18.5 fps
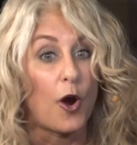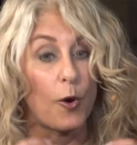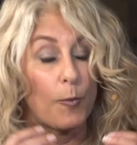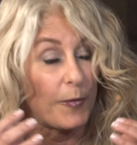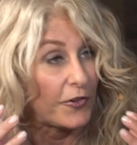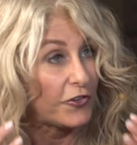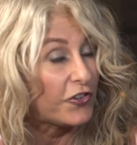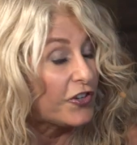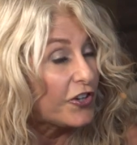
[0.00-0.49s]

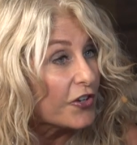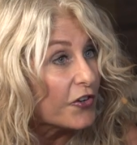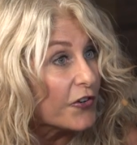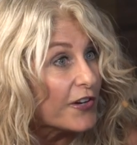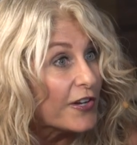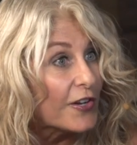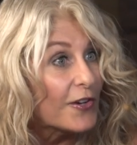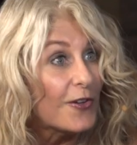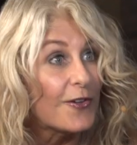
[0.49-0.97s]
our
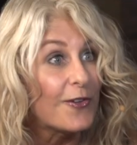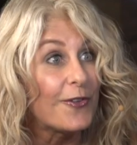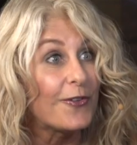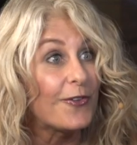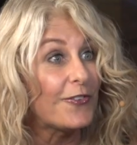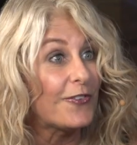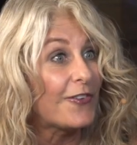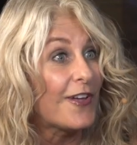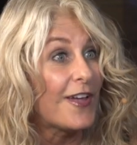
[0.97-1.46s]

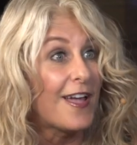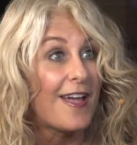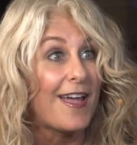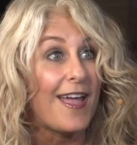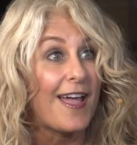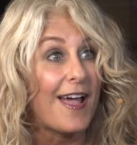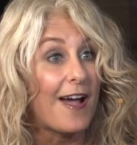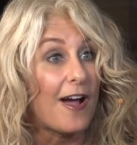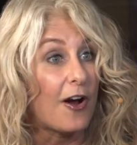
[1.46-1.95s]
materials,
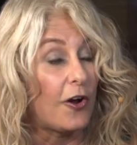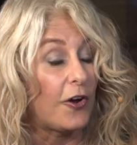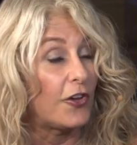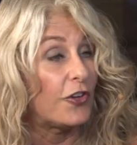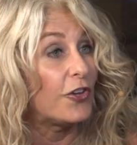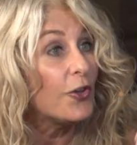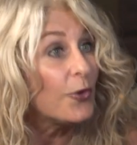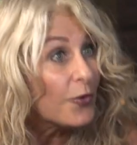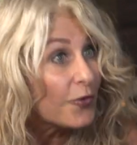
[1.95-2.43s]

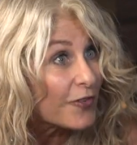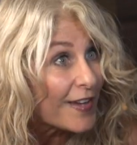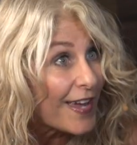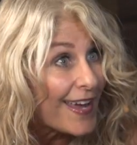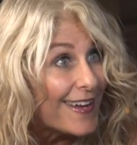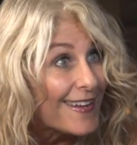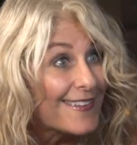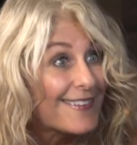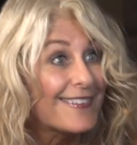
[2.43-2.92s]
our use
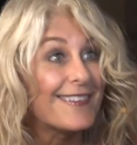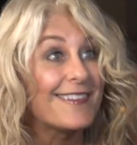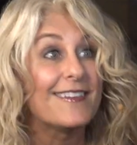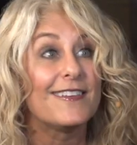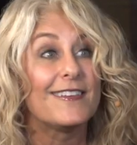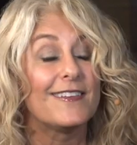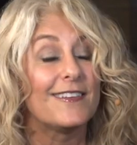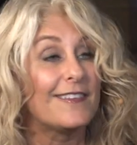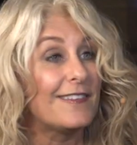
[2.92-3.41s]

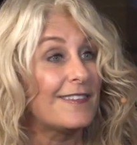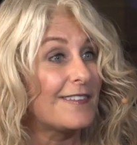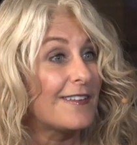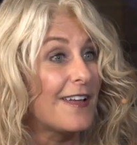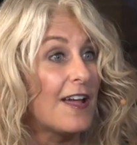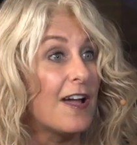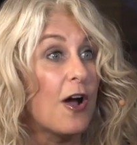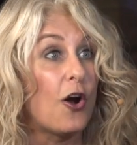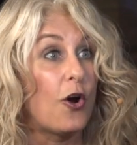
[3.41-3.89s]

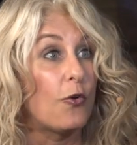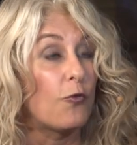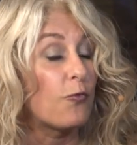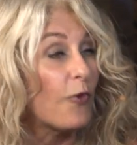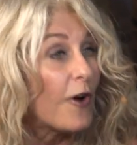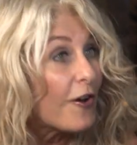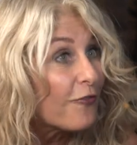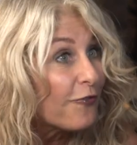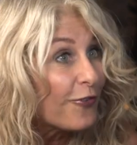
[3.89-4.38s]
cases, our
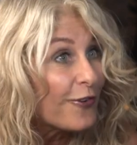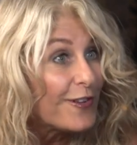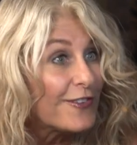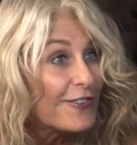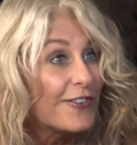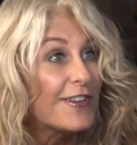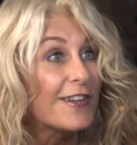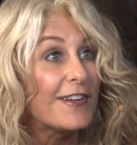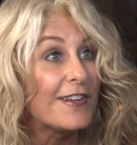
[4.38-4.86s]

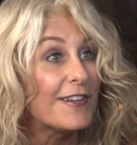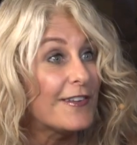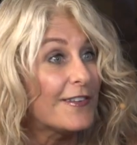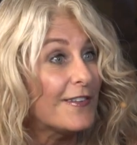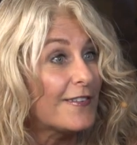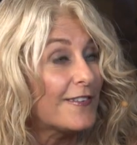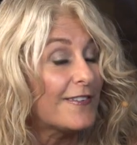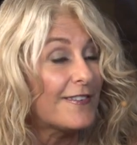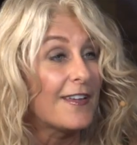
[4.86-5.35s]

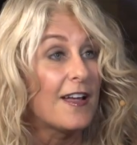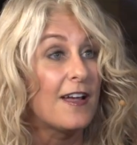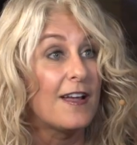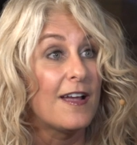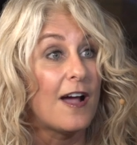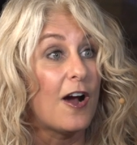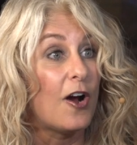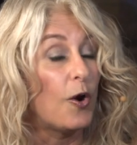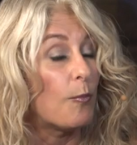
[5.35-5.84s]
references,
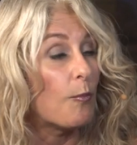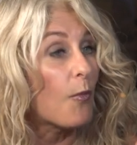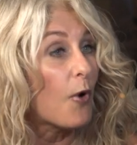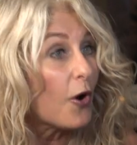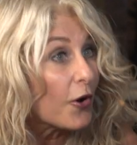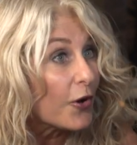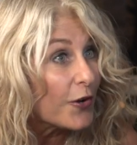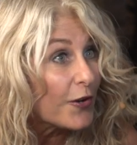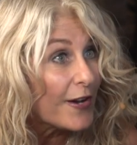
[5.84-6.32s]
our
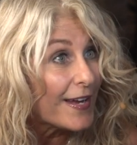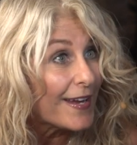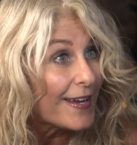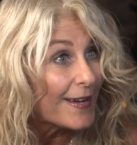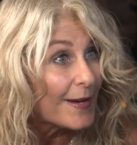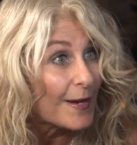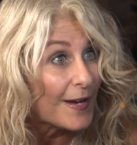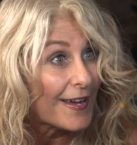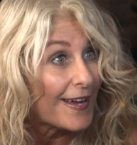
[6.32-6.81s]

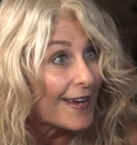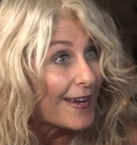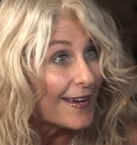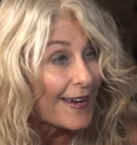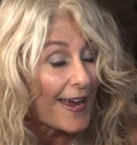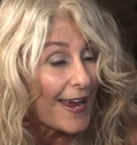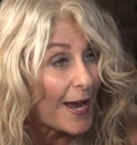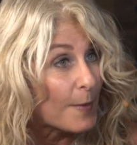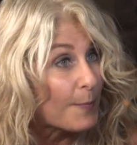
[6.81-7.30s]
marketing
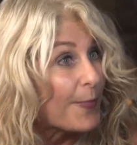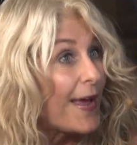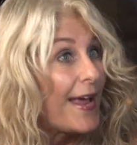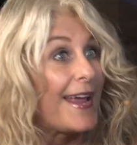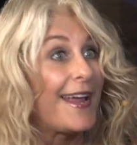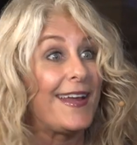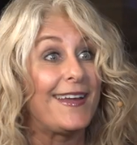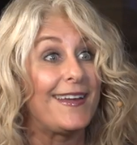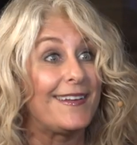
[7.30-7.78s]

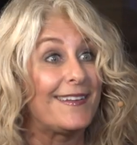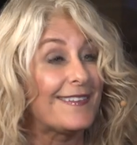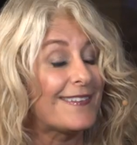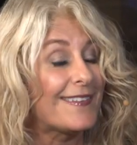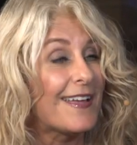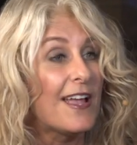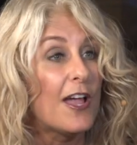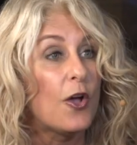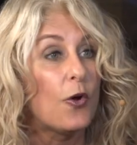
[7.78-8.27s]

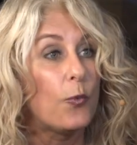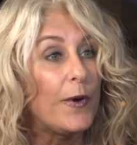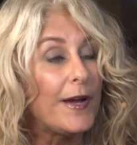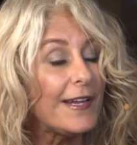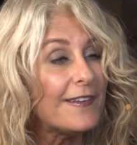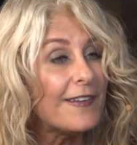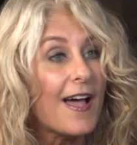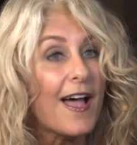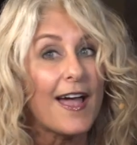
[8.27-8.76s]
campaigns.
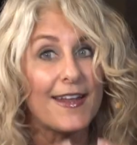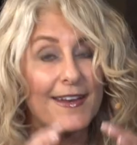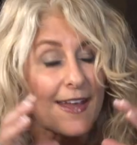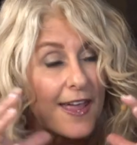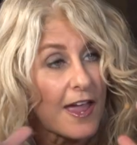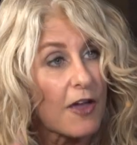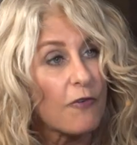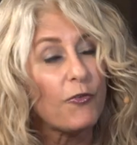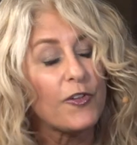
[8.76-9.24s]
We
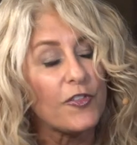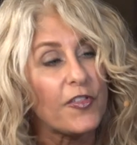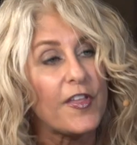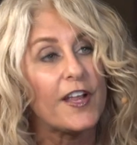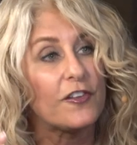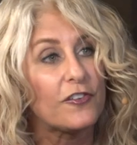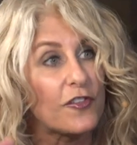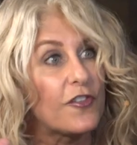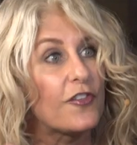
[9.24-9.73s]
tied
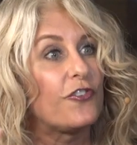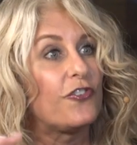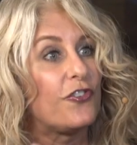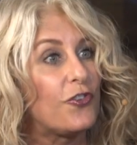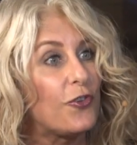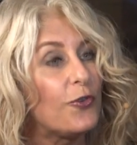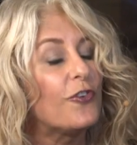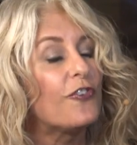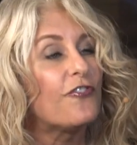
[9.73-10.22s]
everything to
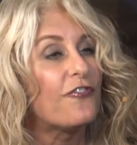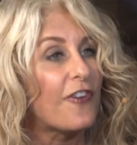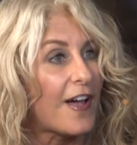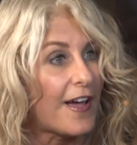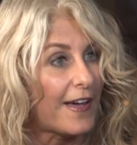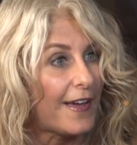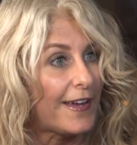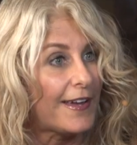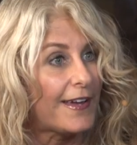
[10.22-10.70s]
this
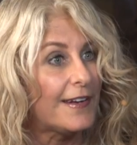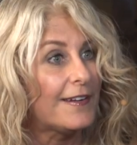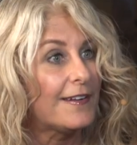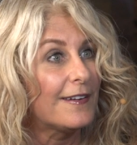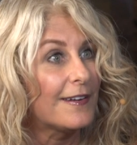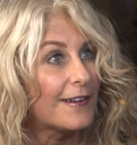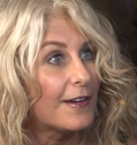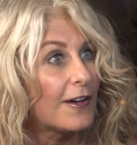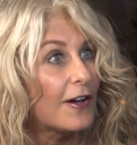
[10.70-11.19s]
unified
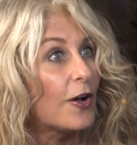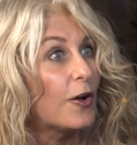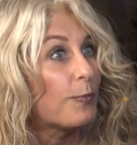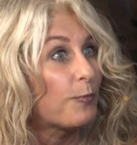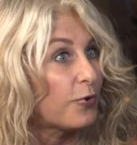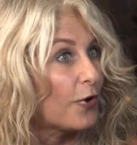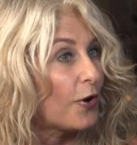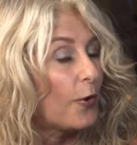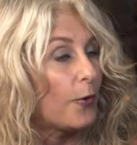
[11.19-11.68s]

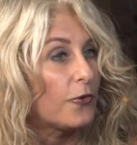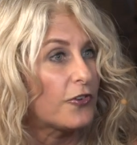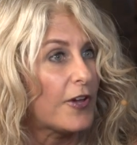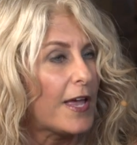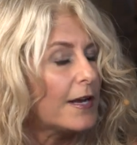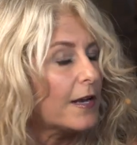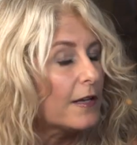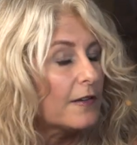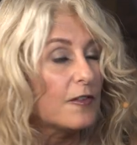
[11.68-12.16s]

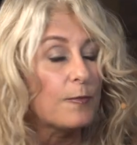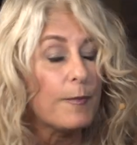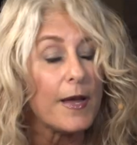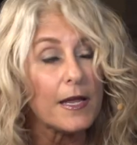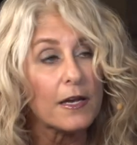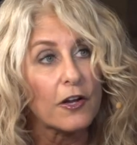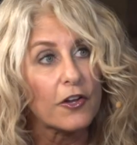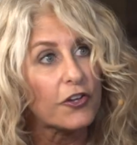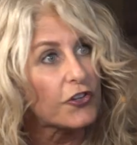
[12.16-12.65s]
approach. And it's
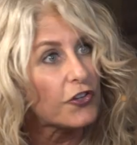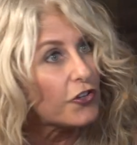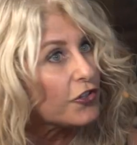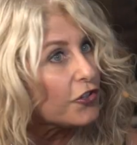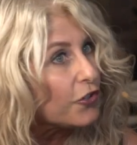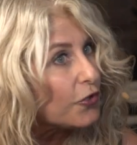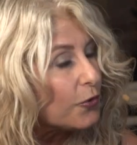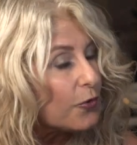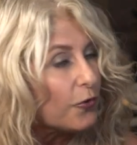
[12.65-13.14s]
made a
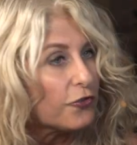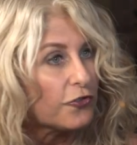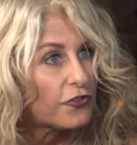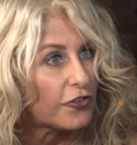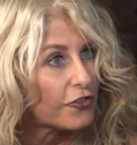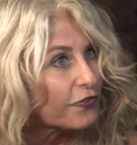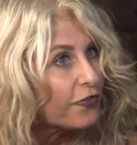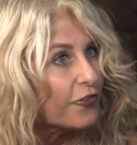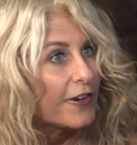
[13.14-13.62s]

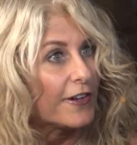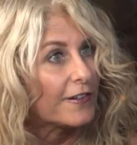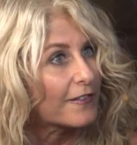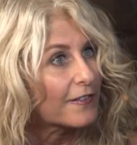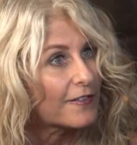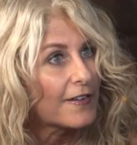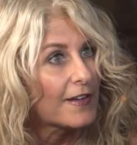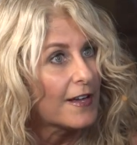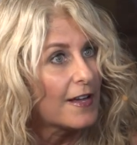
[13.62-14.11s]
huge
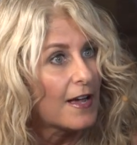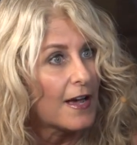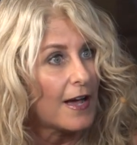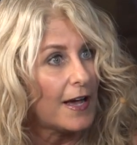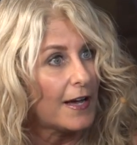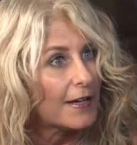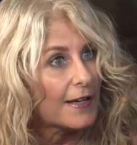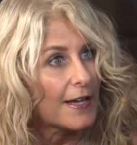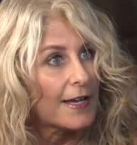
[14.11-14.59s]
difference
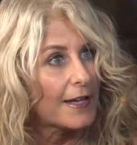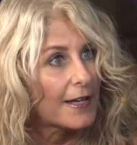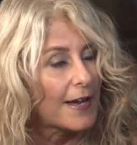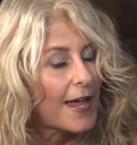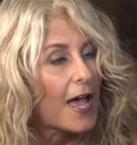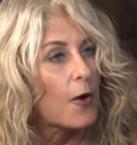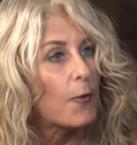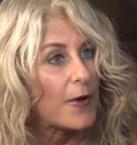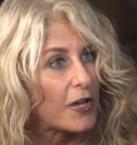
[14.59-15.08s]
uh,
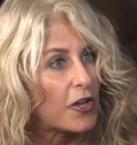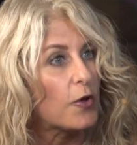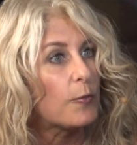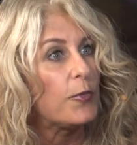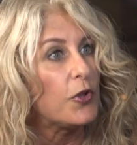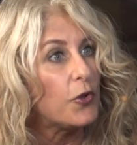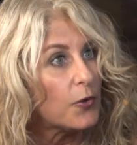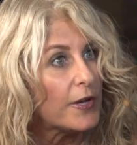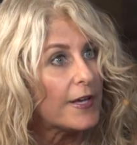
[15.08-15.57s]
in how we
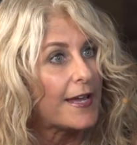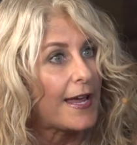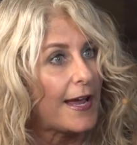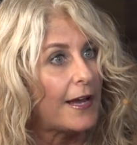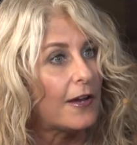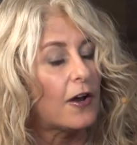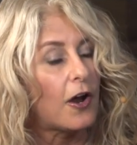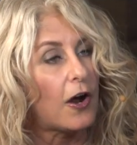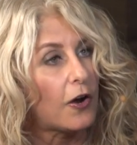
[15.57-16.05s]

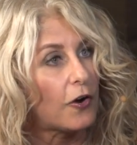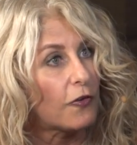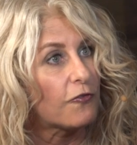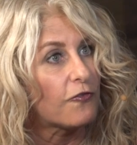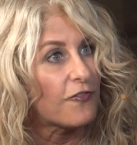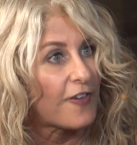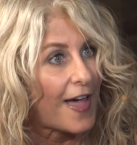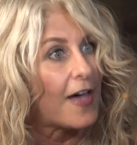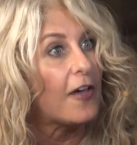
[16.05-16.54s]
communicate
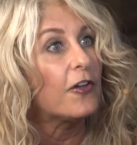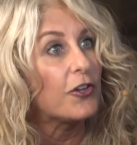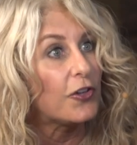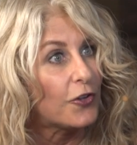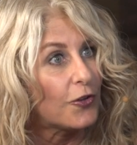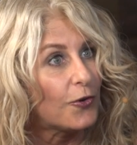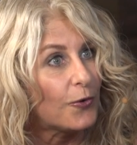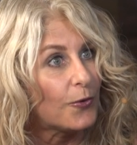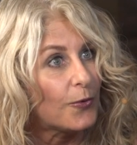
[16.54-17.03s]
our
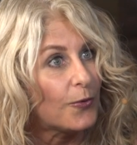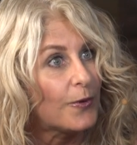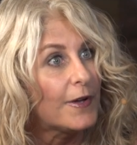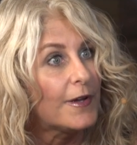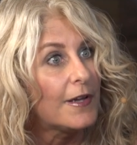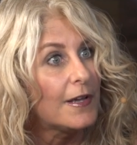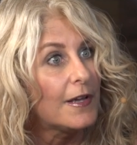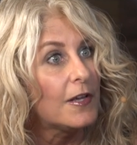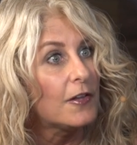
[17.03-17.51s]
value
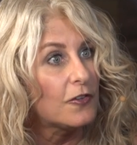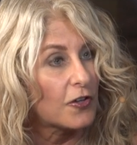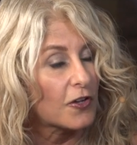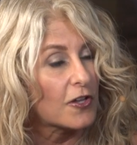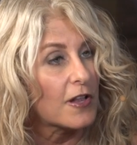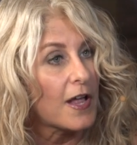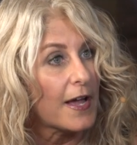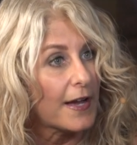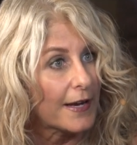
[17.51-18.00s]

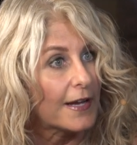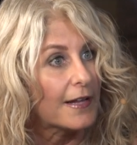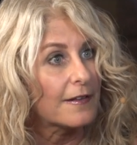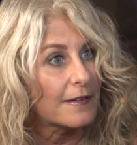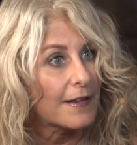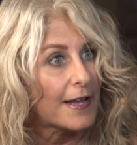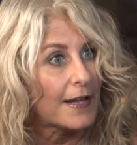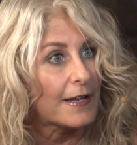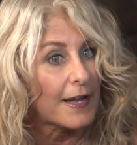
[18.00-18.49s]
to
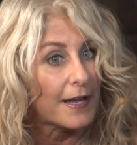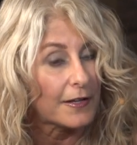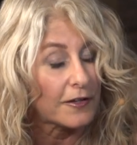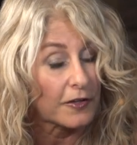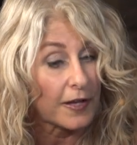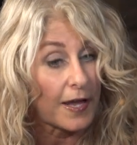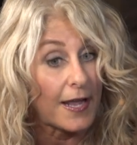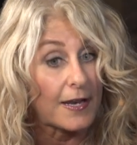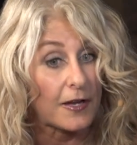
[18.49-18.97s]
clients and,
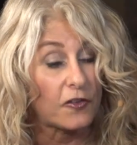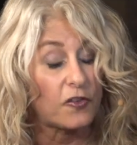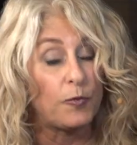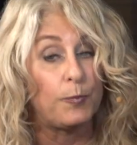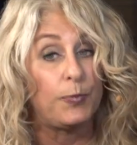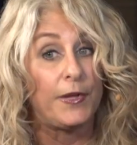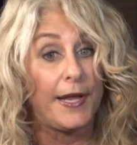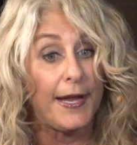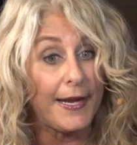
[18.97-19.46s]
and
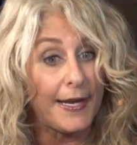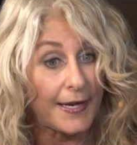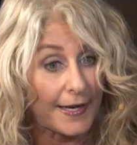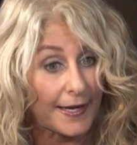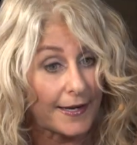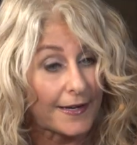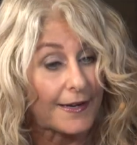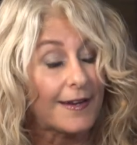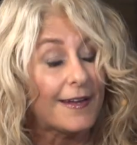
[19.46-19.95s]

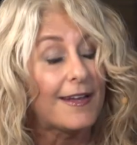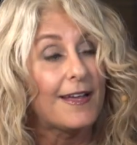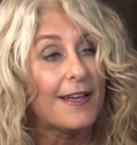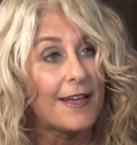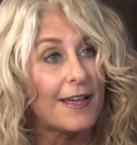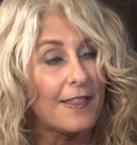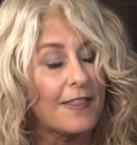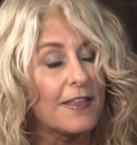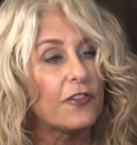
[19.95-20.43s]
explain
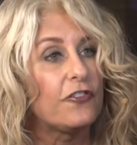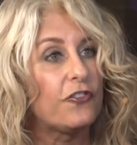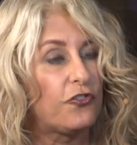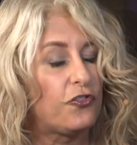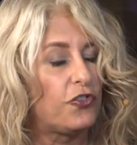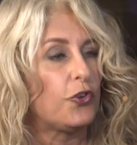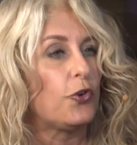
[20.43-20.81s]
this